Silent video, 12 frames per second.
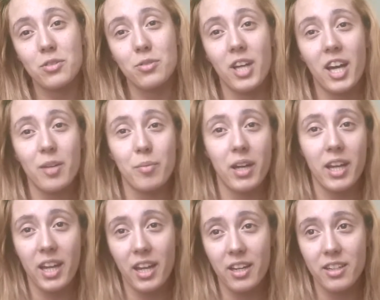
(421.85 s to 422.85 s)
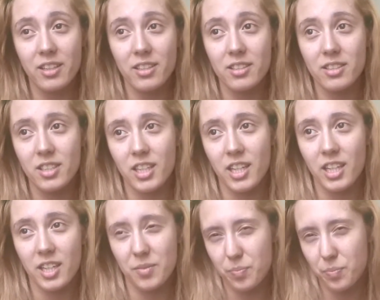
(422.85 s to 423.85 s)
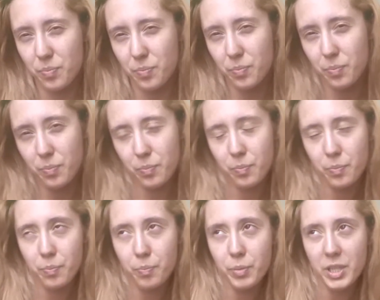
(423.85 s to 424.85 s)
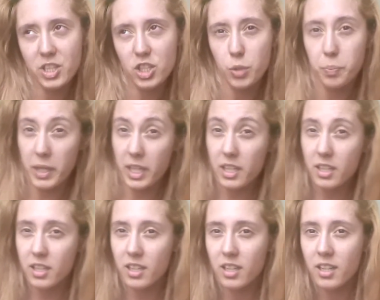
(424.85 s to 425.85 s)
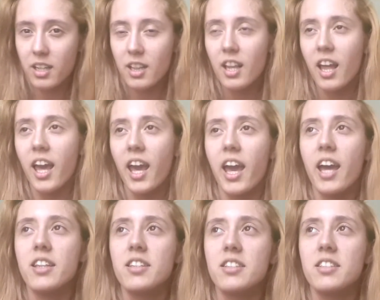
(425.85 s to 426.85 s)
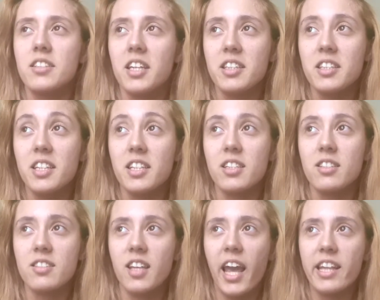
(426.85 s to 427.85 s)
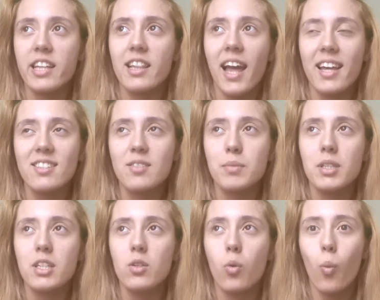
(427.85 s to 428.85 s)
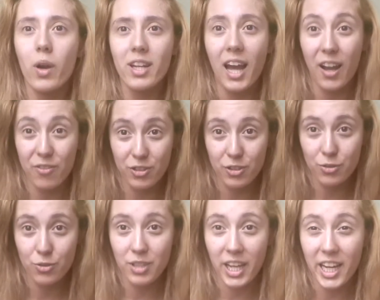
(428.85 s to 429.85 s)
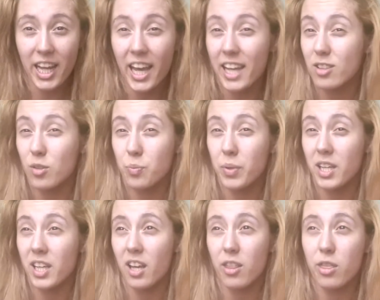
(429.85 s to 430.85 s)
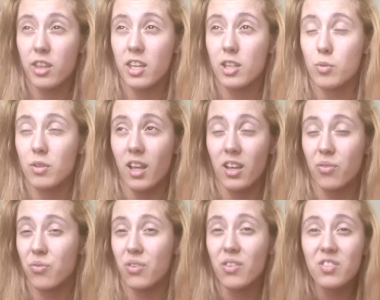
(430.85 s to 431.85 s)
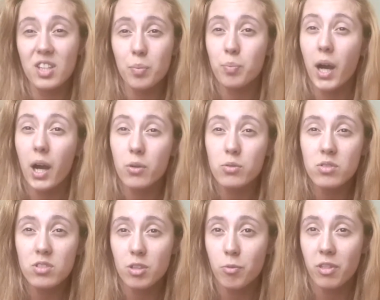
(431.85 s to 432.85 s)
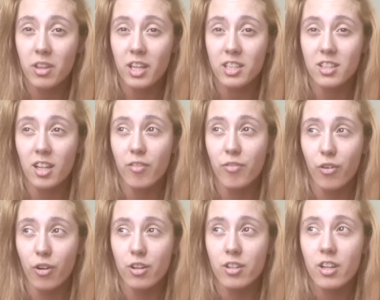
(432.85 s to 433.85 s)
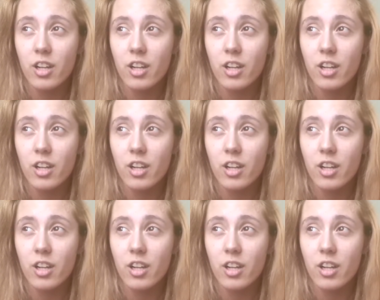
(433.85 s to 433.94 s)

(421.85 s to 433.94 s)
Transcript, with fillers: to dye my hair uh, peach pink and uh, they did it and it lasted me one afternoon and I had to pay I think it was like 50 pounds something like that for